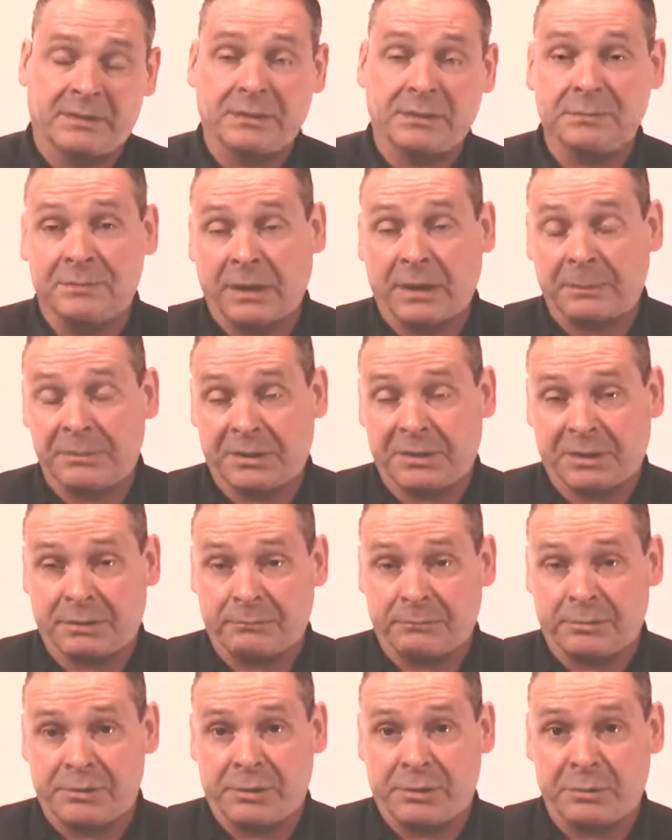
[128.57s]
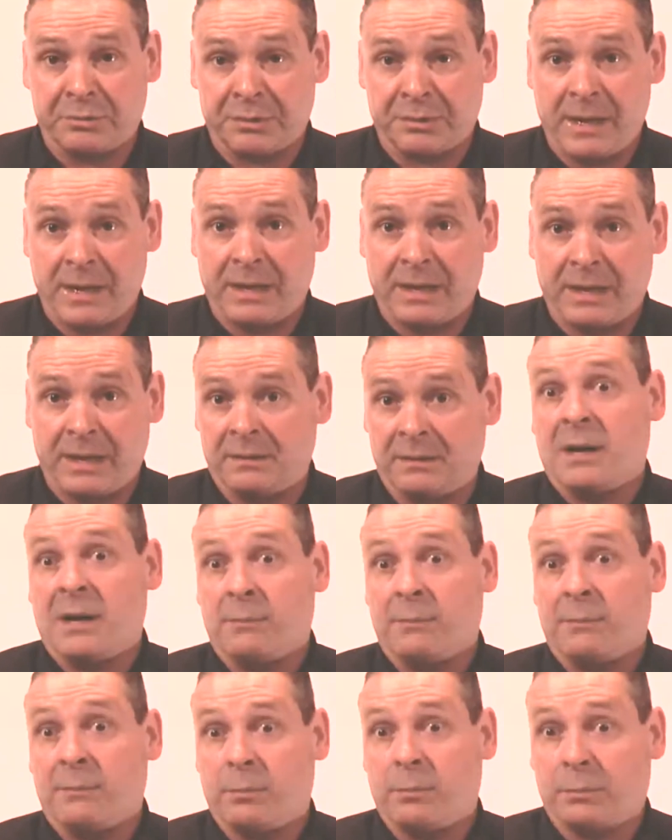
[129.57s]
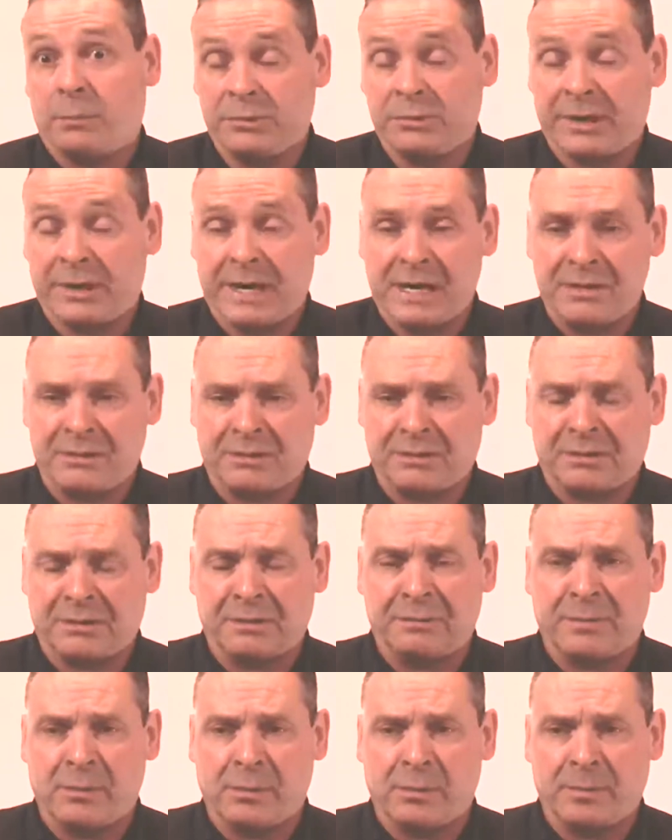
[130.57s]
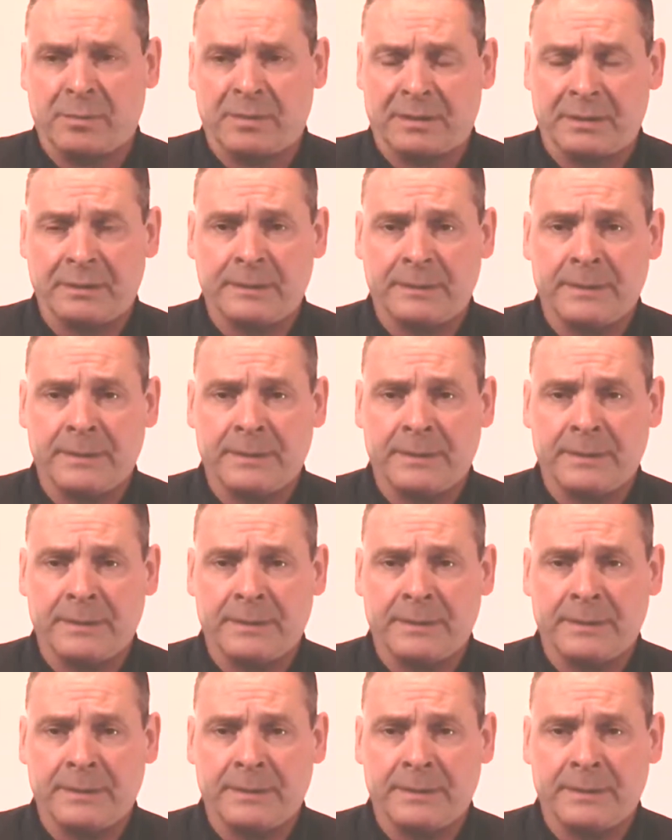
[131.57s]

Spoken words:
Sometimes it can reduce the pain, but won't change the deformity.